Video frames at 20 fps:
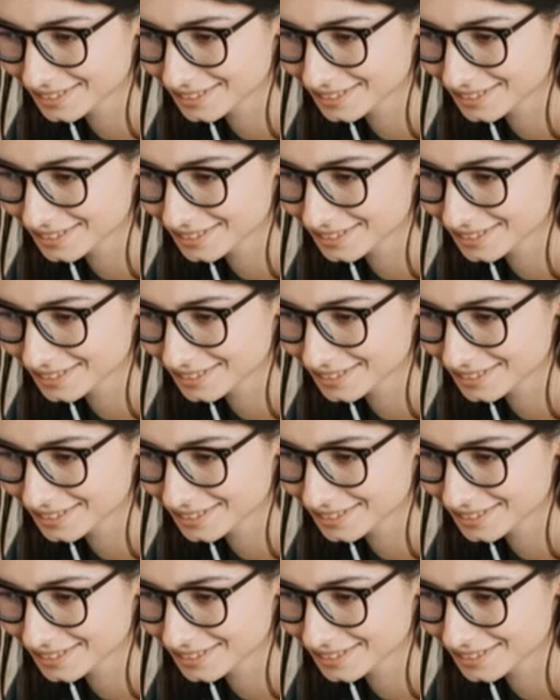
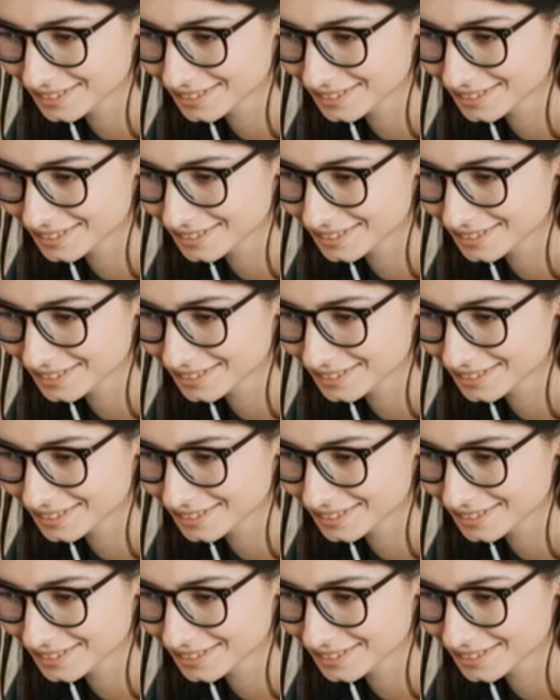
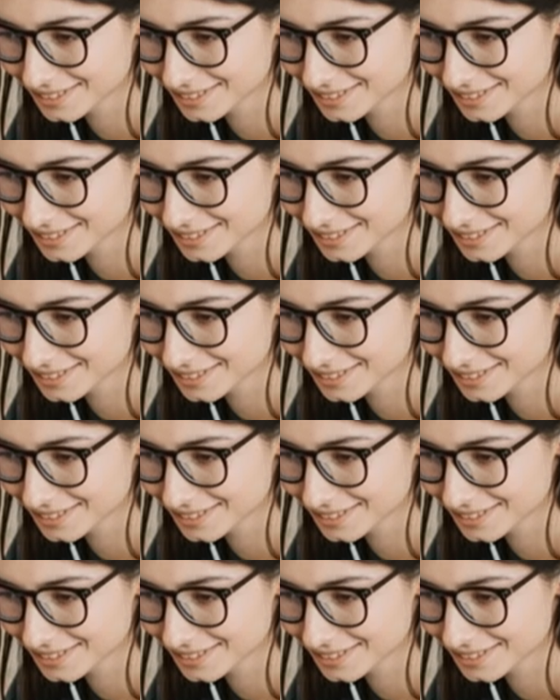
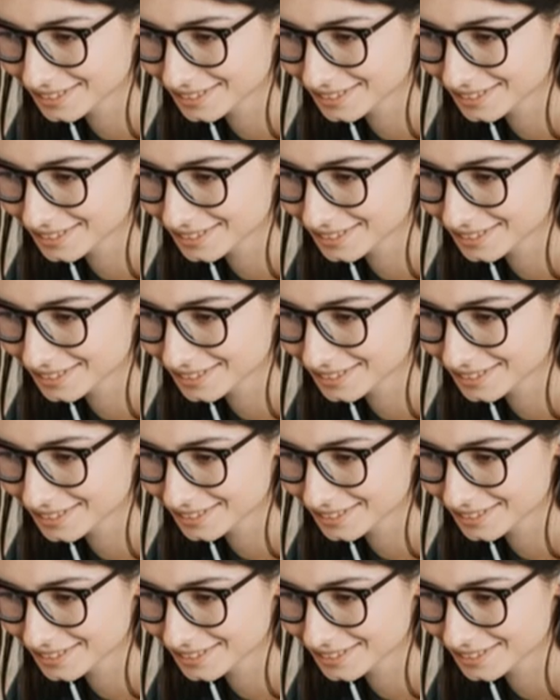
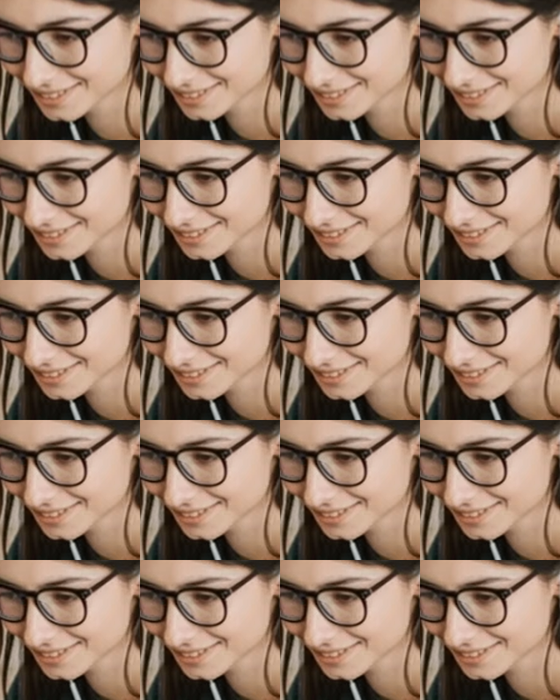This is a still picture; no speech is visible.